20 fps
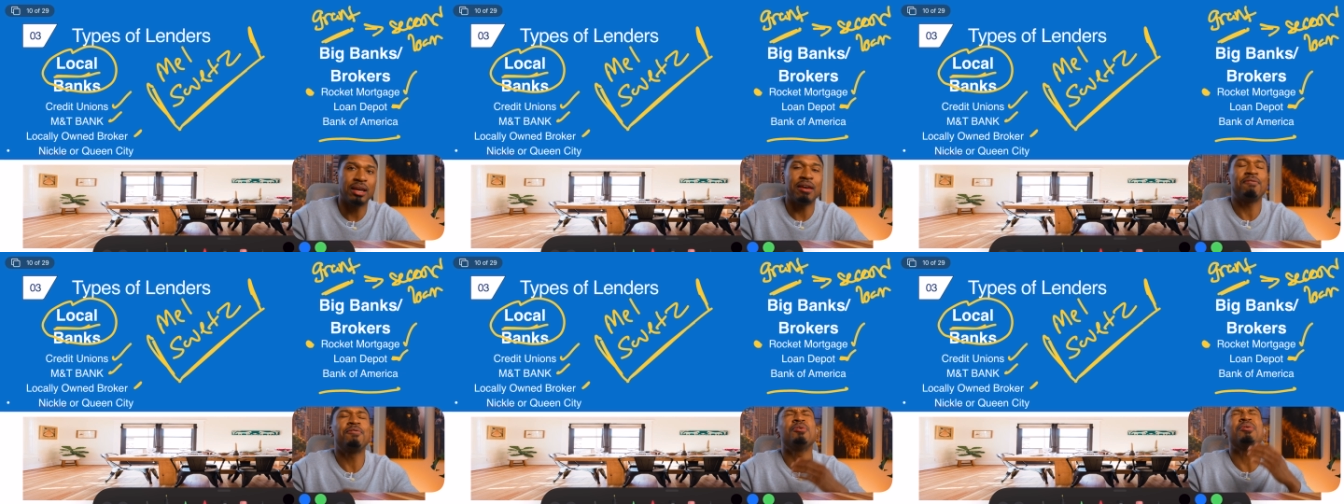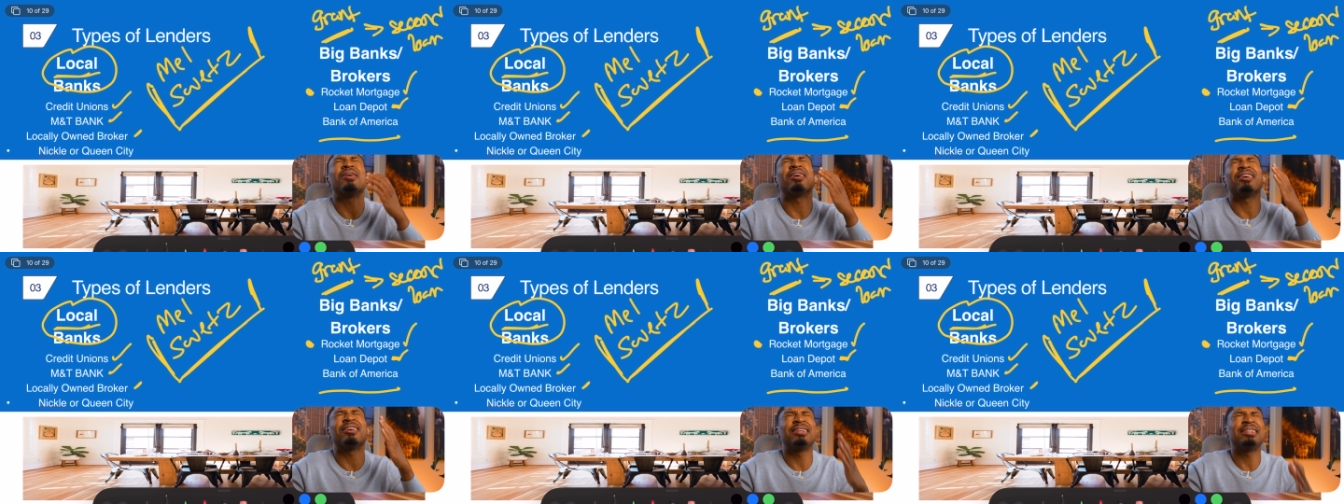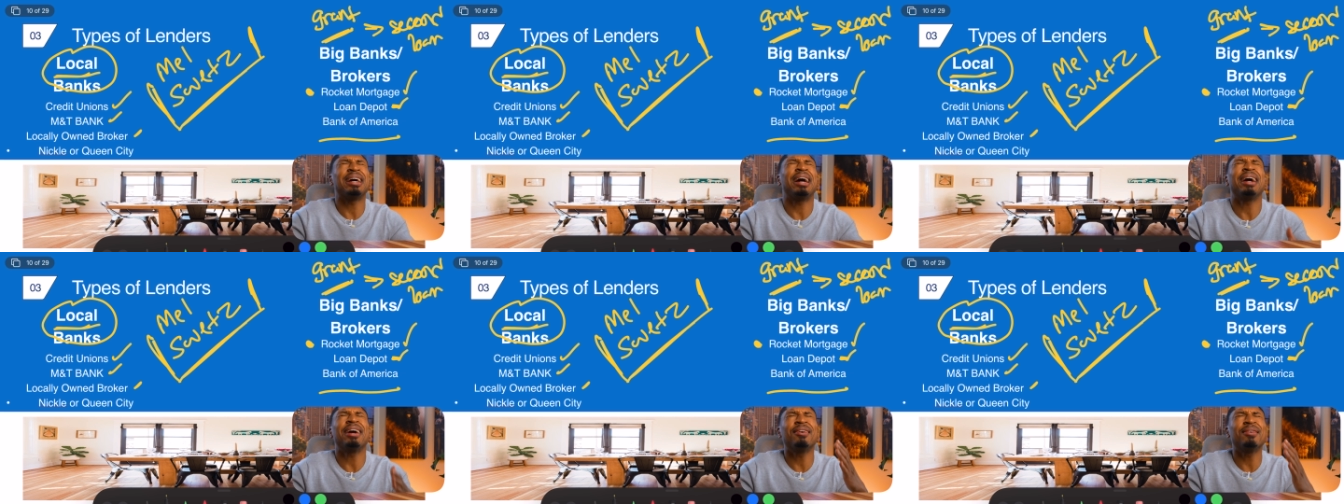If you are in
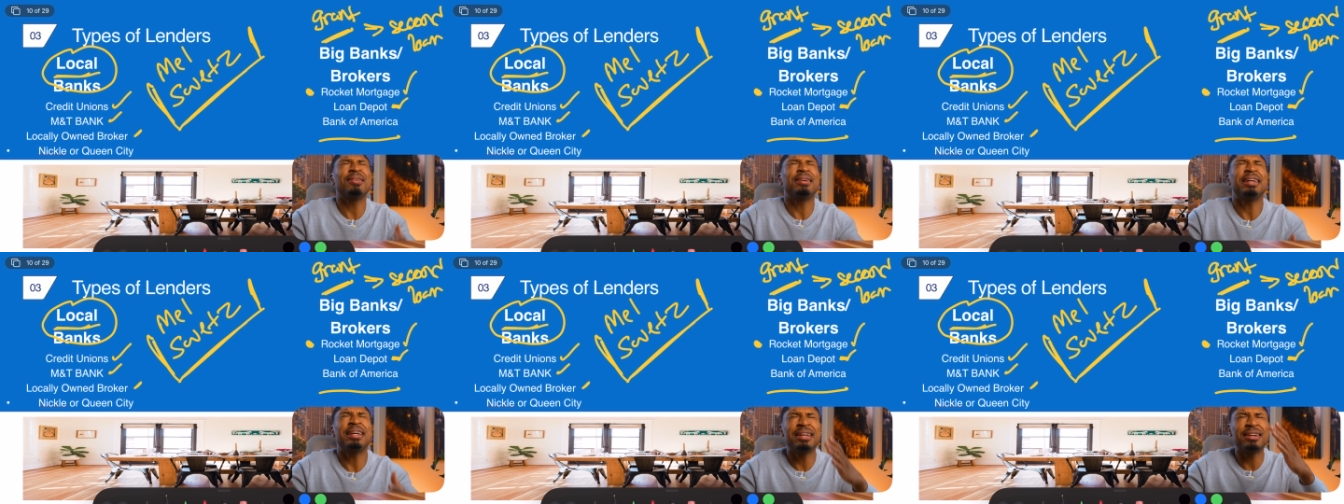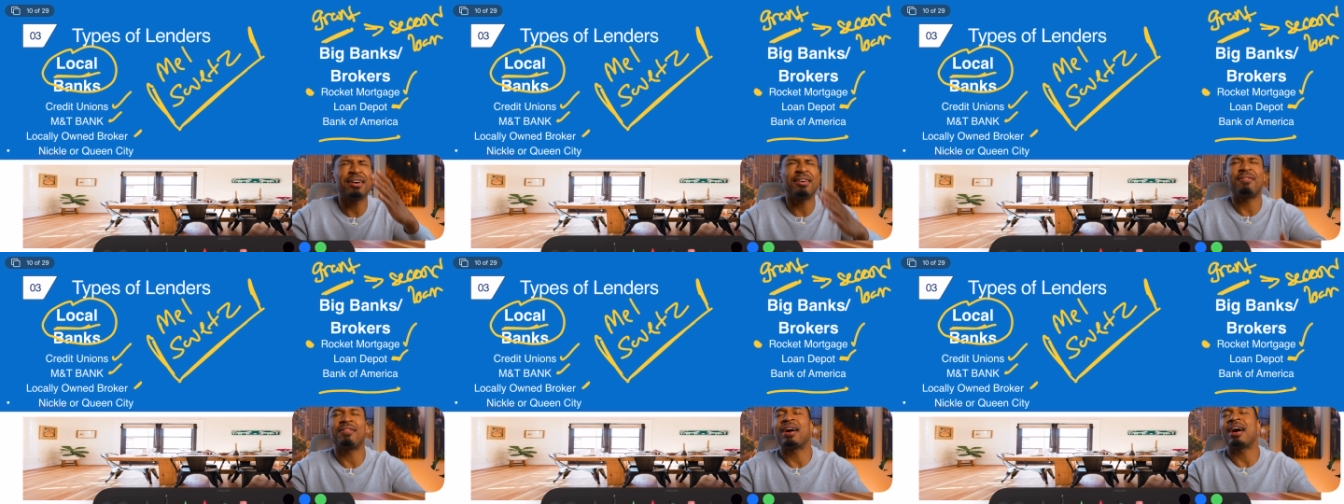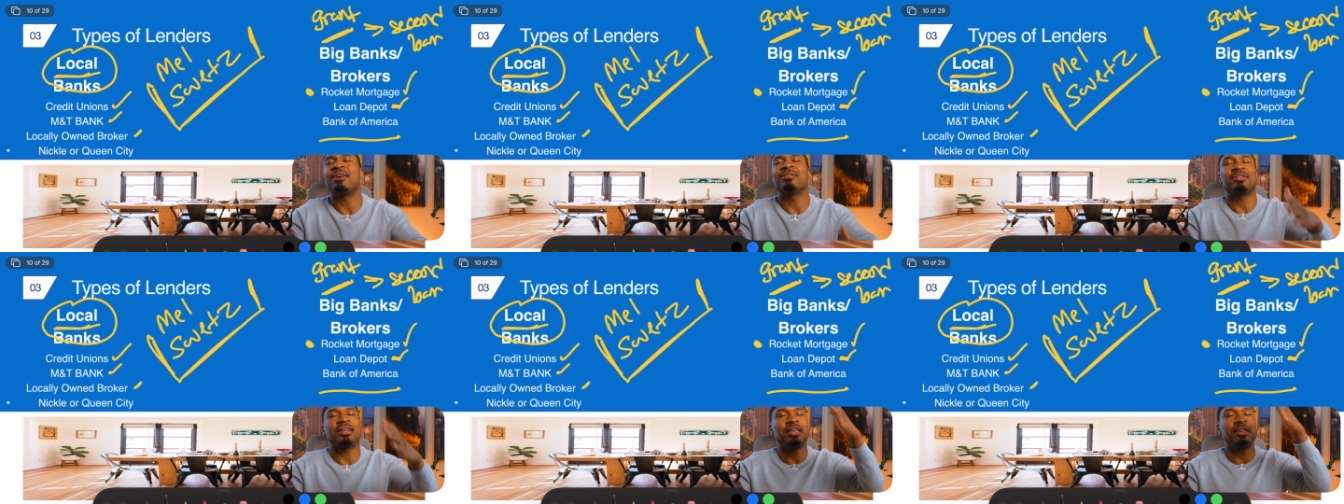dire need of a
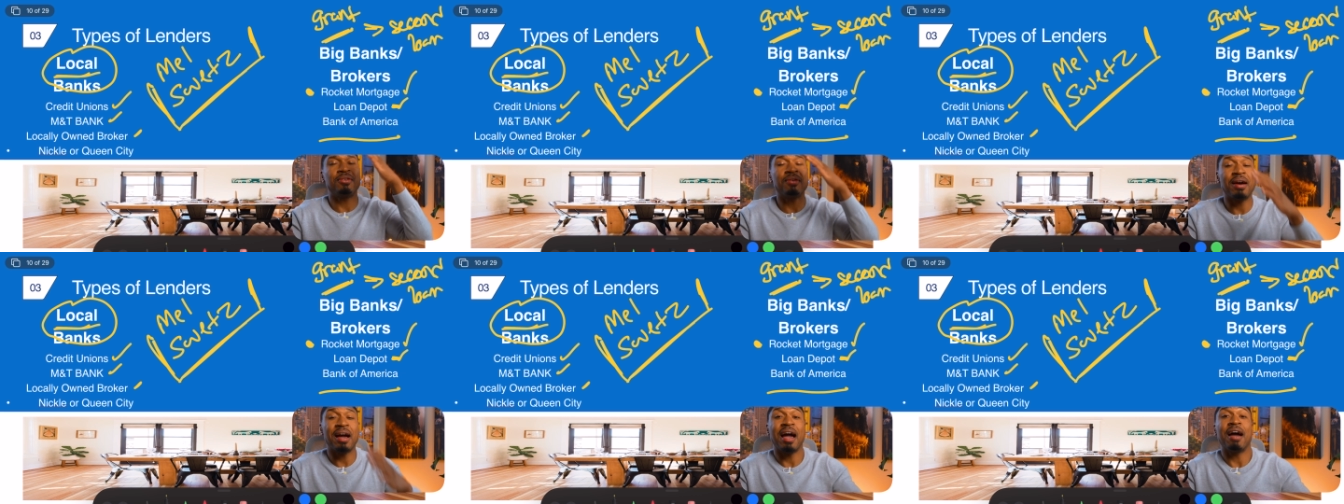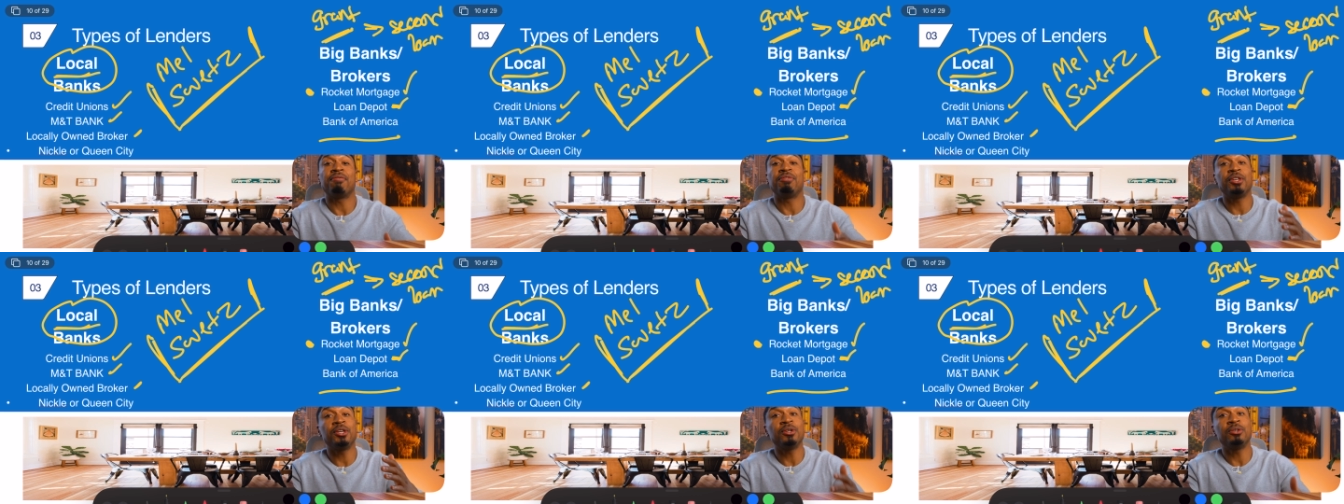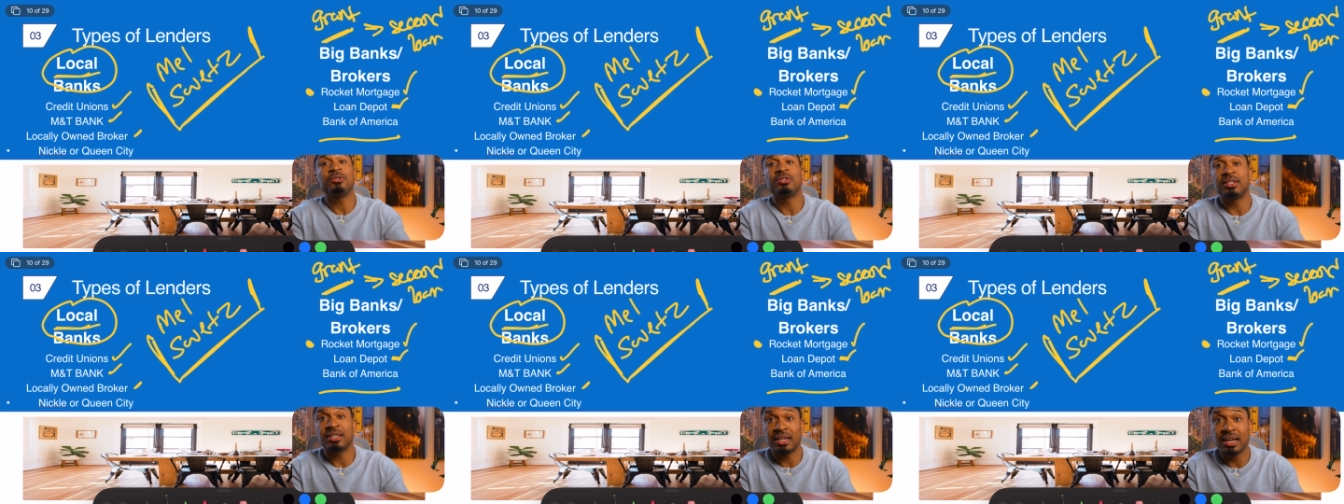house and you have to
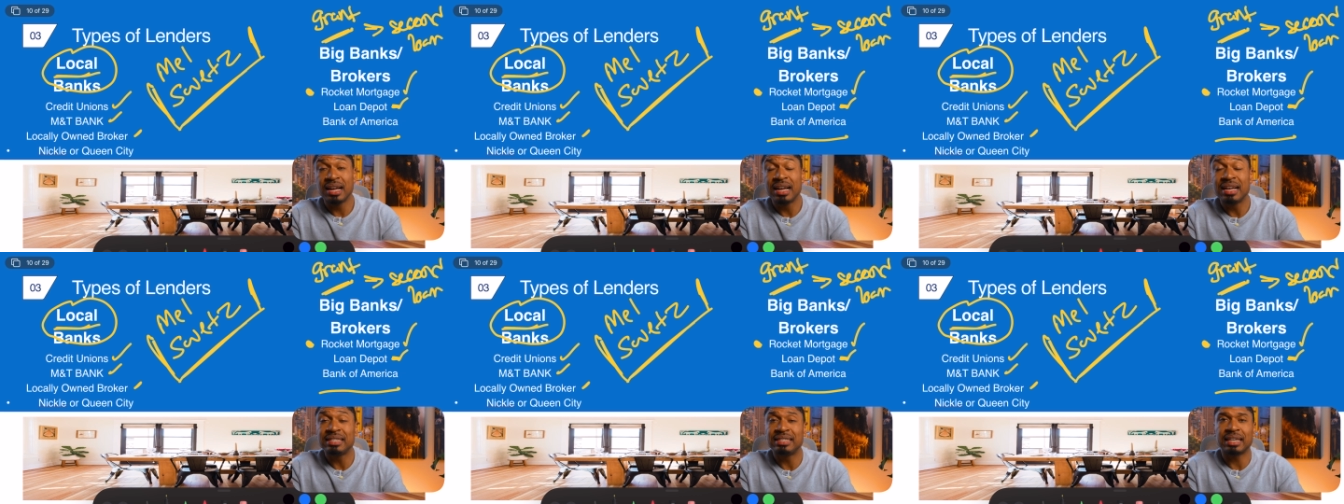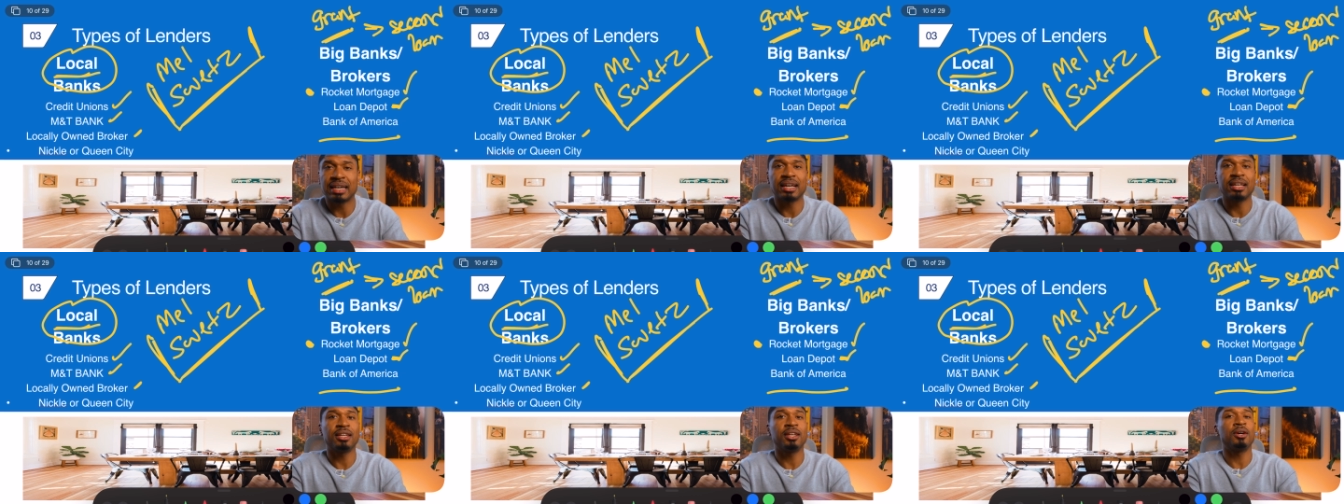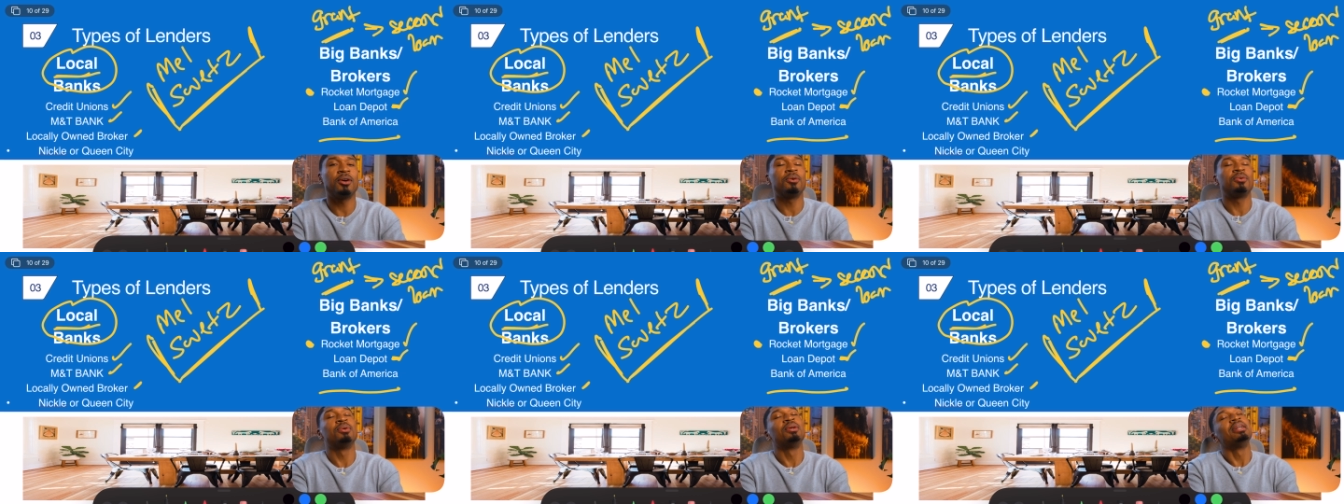use the second
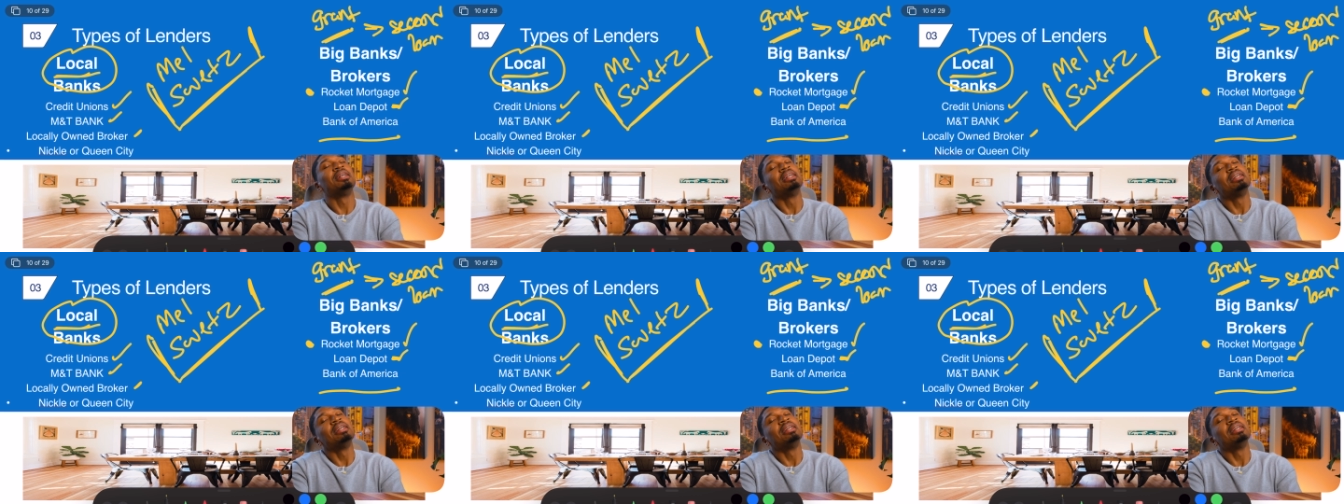loan,